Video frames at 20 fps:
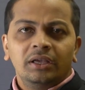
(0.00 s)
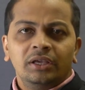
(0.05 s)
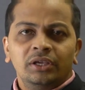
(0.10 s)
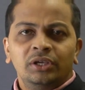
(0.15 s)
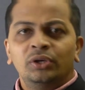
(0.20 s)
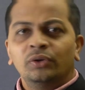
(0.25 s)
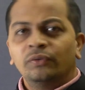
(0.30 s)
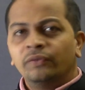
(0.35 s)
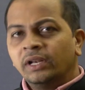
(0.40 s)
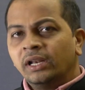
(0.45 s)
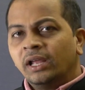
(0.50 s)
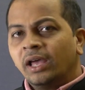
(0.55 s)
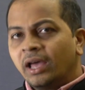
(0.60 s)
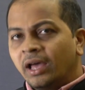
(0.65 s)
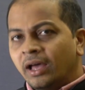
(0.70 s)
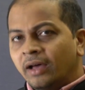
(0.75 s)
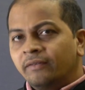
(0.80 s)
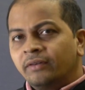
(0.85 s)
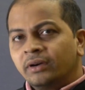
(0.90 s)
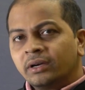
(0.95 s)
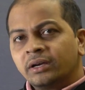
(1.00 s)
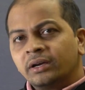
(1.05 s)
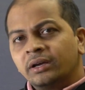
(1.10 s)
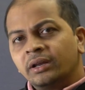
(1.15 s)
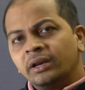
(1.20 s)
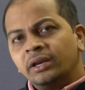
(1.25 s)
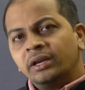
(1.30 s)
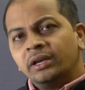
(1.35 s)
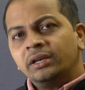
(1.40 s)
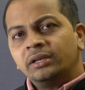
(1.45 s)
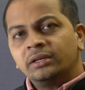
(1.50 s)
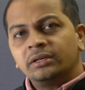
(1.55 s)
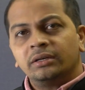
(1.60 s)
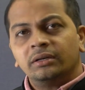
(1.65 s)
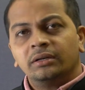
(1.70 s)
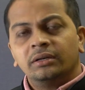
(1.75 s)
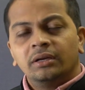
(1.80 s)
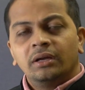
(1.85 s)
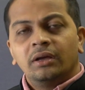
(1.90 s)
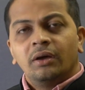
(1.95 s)
you will have a great
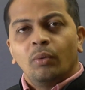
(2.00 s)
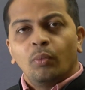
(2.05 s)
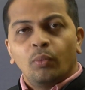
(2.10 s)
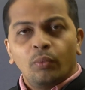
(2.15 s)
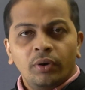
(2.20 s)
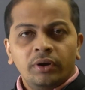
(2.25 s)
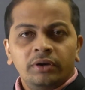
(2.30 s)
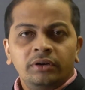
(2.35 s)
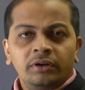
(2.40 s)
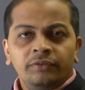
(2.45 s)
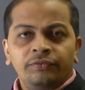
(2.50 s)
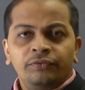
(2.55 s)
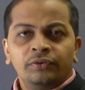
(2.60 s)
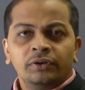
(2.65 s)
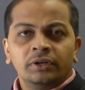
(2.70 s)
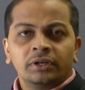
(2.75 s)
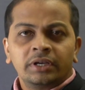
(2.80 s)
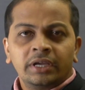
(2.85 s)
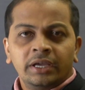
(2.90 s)
wonderful